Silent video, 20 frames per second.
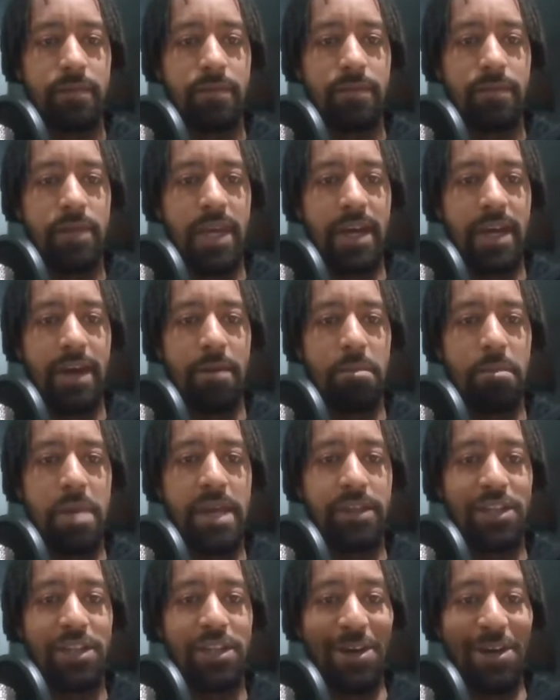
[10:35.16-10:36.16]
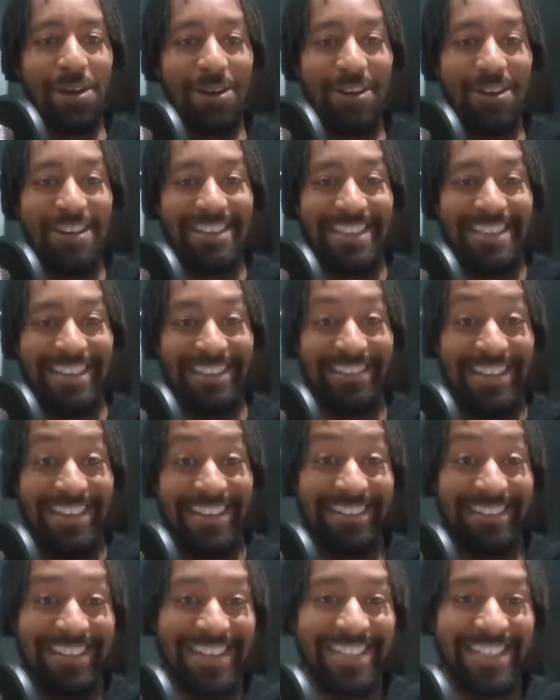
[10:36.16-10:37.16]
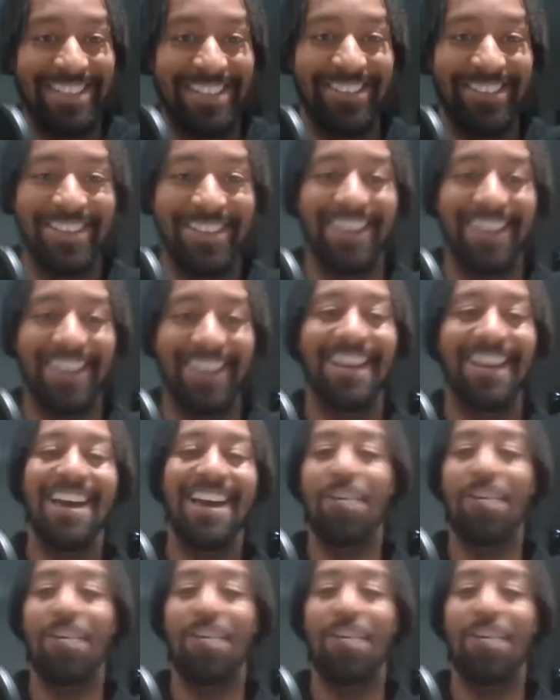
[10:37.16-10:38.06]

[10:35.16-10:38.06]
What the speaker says: Yeah, me too, to be honest with you.